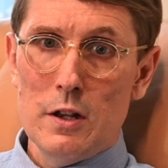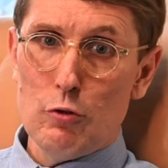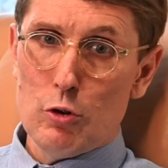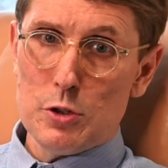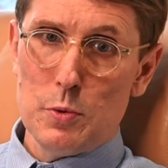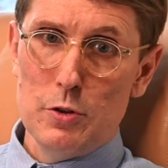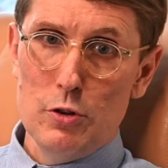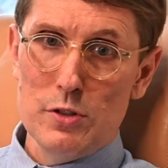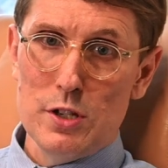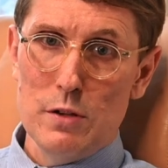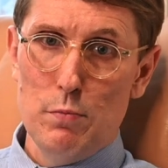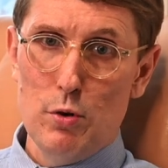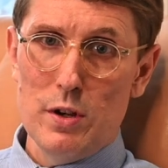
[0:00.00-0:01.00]
Now, of course, we do
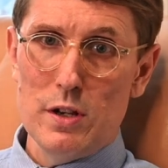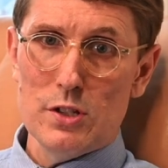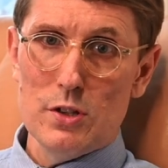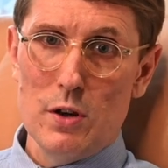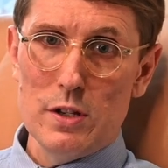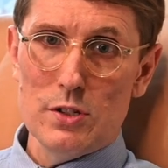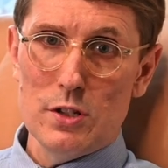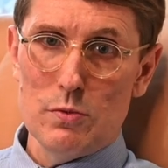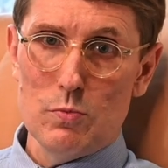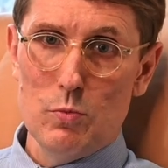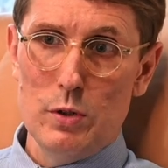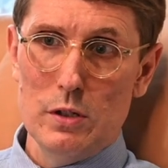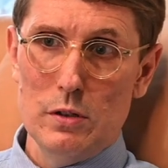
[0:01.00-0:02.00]
see booking sites that
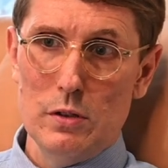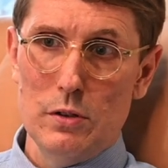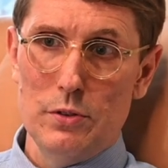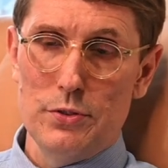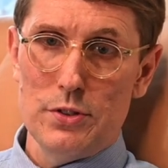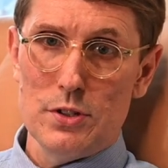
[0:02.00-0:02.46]
will